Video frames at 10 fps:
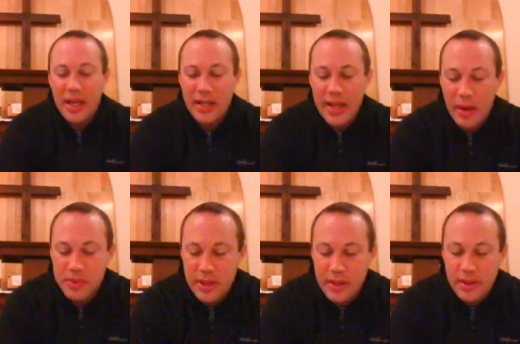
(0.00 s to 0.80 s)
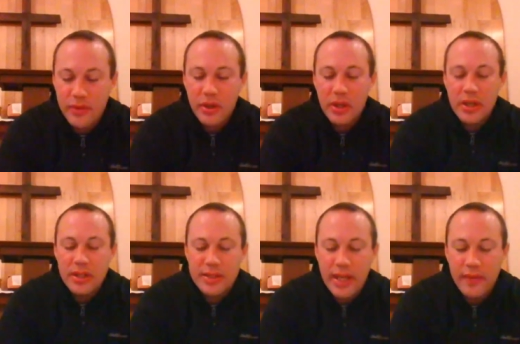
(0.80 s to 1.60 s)
and he helps
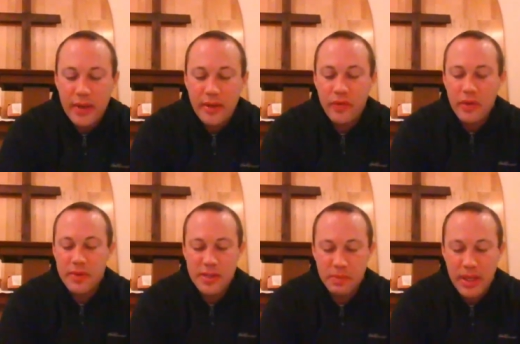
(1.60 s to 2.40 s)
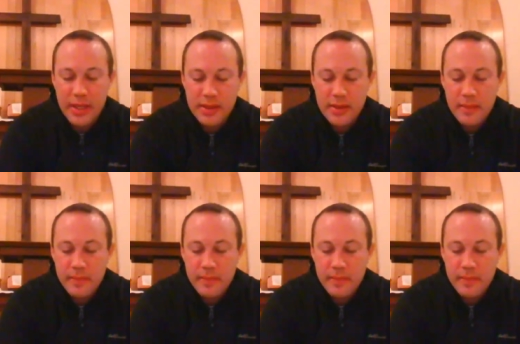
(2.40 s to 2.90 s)
deliver David from this place.